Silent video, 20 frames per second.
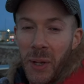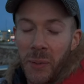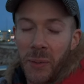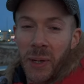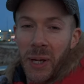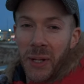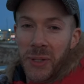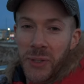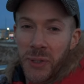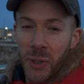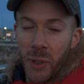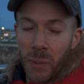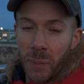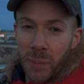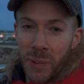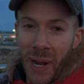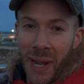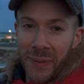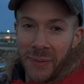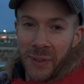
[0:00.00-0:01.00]
when I saw
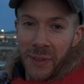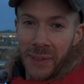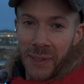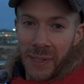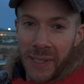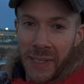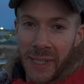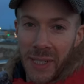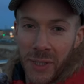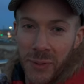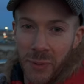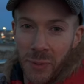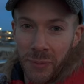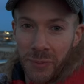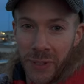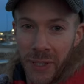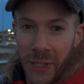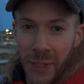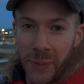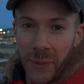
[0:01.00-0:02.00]
Brandon Li's
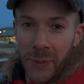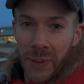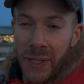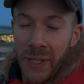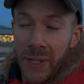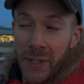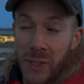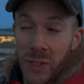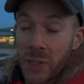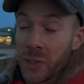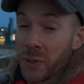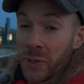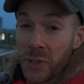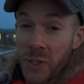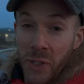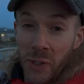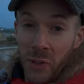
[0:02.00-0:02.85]
review and it just looked